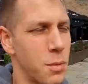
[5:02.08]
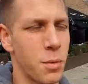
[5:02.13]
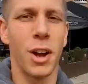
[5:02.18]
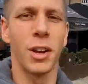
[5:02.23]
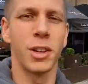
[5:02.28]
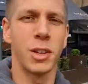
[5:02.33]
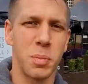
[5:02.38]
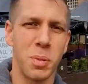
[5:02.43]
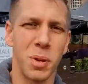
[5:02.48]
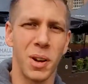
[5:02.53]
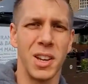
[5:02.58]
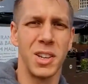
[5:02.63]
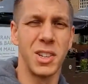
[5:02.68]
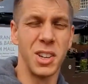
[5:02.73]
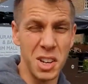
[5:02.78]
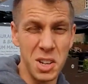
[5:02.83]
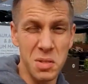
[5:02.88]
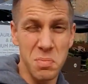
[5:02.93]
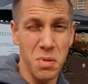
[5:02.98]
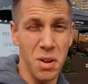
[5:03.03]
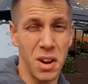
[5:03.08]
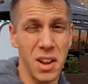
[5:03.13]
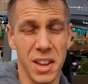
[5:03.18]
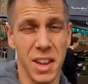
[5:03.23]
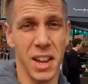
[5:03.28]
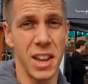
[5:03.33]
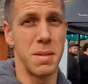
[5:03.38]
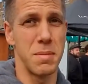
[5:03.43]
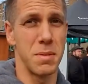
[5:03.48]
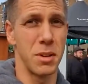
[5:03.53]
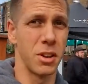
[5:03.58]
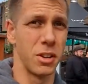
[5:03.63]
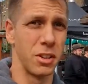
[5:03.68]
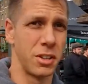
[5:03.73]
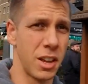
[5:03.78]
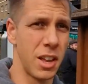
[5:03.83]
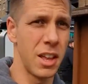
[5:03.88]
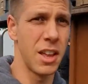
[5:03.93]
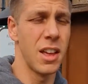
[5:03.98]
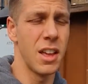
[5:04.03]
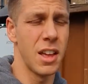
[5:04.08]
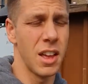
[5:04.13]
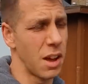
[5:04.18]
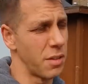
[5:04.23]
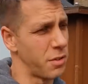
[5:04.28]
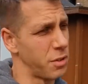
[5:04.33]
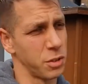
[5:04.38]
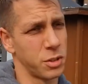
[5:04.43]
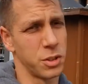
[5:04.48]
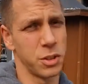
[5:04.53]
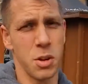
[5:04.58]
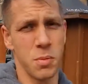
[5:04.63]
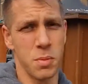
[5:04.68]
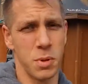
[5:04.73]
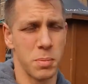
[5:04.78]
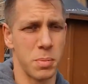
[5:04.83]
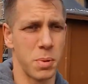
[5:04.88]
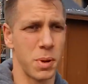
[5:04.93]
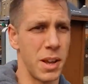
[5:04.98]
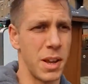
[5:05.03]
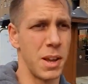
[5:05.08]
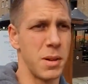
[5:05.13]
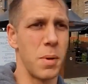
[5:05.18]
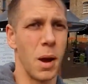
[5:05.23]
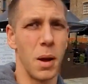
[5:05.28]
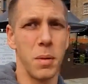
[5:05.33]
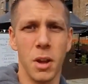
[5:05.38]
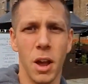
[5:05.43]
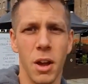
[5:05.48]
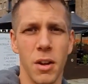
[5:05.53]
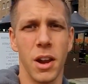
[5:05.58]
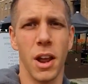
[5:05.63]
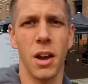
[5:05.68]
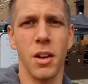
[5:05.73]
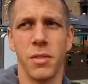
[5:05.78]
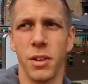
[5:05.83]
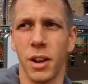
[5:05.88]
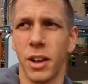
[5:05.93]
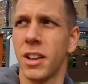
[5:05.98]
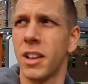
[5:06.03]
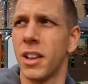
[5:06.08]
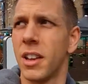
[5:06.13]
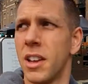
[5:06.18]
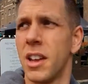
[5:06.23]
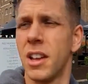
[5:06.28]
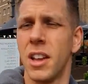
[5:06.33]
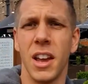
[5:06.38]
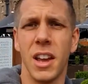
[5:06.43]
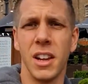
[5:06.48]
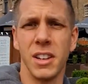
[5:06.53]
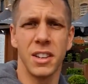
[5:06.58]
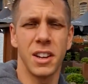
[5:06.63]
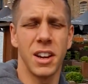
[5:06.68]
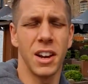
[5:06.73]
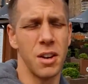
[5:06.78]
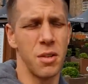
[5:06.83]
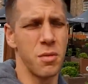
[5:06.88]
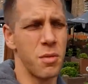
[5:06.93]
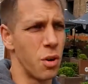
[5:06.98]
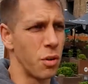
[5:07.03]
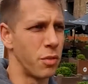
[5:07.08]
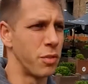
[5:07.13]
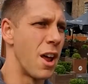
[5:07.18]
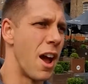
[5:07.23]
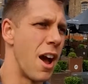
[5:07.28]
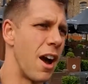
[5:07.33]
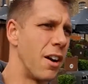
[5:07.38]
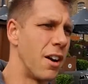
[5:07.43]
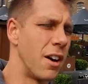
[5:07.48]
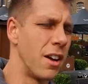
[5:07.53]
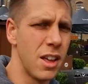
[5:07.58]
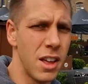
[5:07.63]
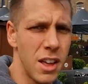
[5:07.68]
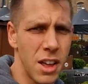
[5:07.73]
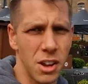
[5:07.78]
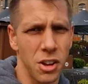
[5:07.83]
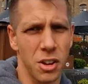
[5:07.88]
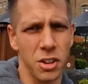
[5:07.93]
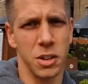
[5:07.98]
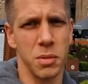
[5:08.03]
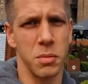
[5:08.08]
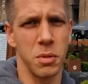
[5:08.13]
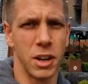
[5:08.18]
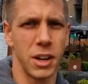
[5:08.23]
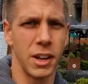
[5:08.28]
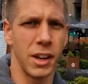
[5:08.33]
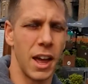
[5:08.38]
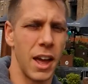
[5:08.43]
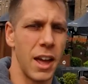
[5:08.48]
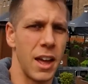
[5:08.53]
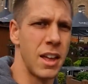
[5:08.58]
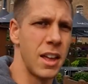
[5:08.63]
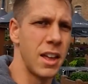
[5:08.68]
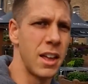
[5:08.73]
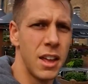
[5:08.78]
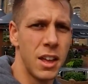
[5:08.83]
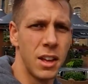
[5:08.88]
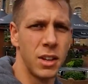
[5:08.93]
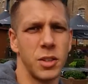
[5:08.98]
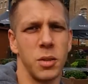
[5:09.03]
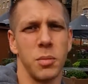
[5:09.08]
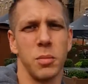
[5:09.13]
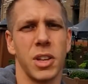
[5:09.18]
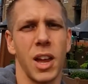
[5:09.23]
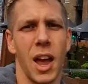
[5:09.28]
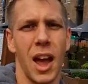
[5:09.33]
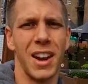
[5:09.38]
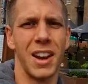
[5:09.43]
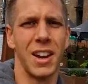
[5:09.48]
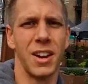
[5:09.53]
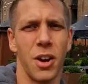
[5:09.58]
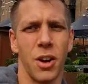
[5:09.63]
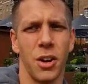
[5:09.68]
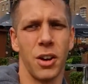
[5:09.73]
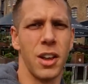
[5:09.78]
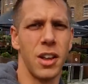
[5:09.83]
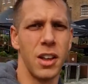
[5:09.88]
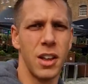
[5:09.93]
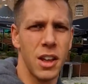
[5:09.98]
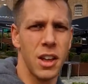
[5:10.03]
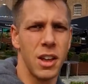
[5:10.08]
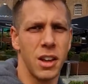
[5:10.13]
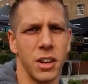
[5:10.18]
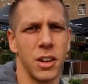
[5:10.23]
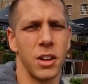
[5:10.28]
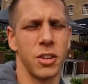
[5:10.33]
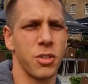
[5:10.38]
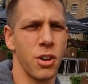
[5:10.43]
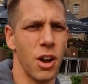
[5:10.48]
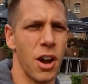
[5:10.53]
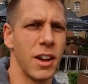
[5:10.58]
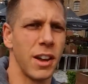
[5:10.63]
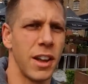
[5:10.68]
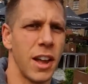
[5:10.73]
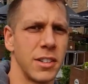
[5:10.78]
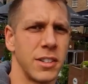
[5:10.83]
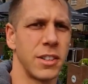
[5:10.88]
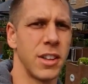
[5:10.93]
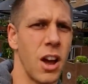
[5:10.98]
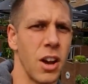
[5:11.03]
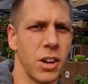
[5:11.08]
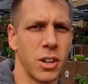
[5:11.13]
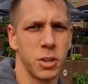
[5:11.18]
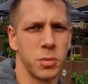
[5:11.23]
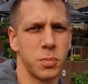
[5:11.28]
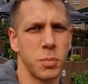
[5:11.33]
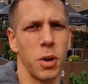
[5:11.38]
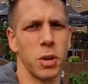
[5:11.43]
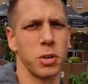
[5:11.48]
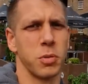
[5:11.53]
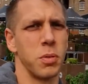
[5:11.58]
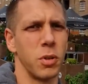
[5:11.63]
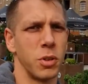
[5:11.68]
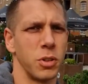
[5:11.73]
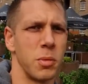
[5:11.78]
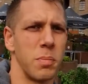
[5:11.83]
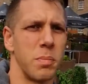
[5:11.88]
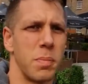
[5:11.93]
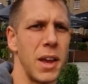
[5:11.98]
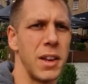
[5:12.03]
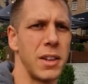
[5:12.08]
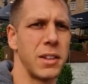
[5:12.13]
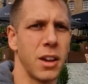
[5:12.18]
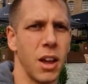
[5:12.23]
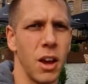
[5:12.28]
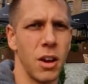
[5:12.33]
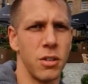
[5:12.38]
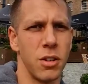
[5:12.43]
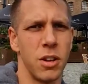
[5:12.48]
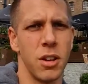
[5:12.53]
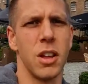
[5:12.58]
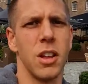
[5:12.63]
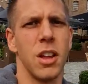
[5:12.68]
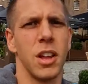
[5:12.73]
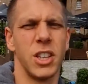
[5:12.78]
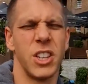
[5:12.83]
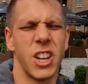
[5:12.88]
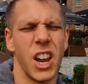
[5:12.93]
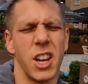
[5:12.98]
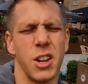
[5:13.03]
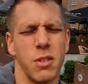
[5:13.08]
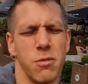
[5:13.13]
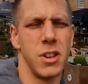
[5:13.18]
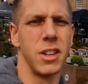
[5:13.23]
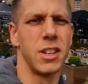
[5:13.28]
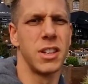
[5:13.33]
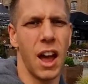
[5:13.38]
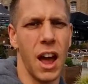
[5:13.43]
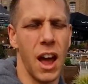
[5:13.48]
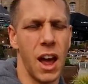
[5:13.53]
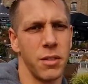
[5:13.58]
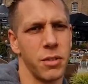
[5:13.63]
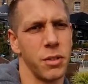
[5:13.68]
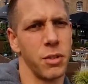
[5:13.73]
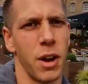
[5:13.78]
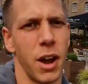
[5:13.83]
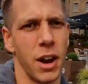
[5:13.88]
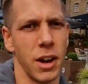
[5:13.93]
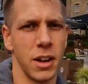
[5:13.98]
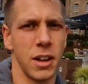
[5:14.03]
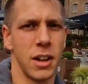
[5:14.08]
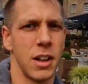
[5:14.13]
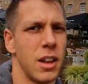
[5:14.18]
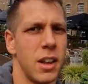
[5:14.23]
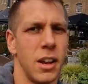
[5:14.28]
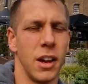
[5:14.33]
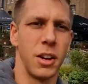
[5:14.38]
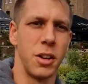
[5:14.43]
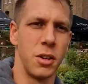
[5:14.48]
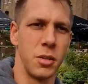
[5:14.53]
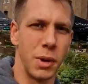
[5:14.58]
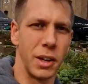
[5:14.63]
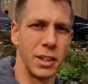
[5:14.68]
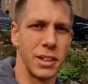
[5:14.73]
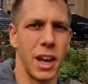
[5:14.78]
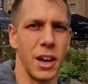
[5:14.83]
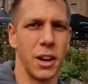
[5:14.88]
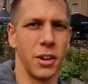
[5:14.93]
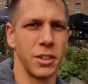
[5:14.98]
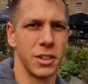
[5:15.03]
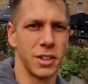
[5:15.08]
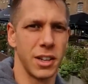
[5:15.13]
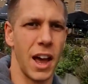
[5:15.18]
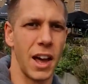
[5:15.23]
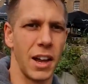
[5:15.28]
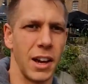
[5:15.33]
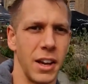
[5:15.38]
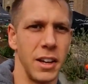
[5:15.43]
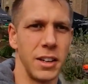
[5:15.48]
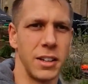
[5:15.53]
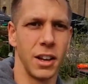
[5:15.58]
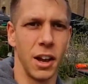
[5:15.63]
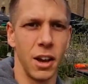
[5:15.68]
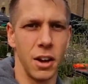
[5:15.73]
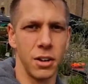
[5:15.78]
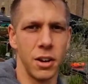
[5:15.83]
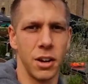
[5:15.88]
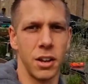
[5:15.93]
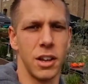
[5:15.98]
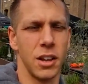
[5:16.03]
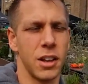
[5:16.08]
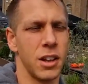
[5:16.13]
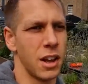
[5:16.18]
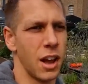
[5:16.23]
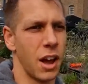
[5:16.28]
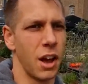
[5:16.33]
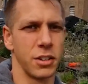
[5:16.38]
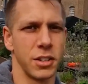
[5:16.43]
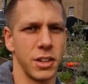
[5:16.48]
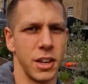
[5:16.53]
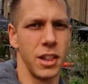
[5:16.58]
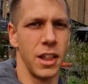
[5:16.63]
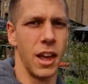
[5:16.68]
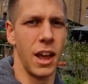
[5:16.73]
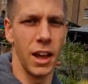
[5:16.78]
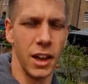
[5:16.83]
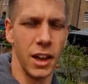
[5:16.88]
word depletion is pretty key because I feel super depleted, but I'm going over into Canary Wharf now because I'm gonna get some tanning on I'm going to try and get as dark as possible as a base coat, genuine tan for when I do my tan on Saturday. So I'll see you there.